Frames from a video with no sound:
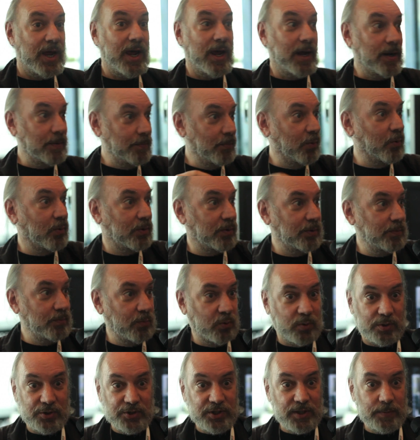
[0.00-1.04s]
and more
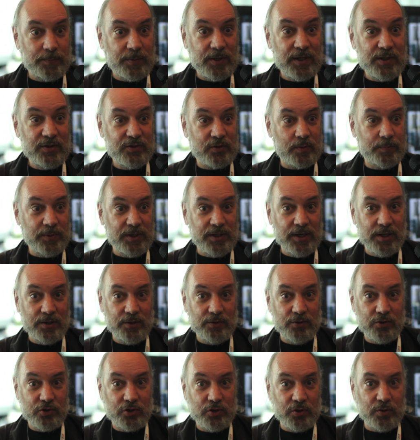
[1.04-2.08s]
DPs are
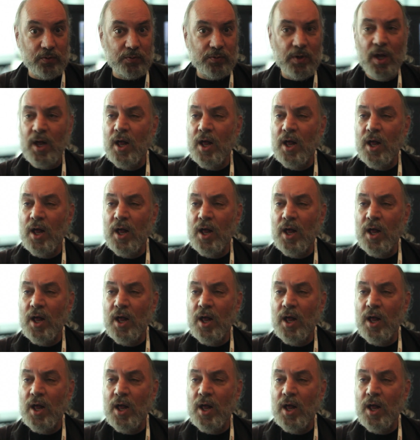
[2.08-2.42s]
beginning to shoot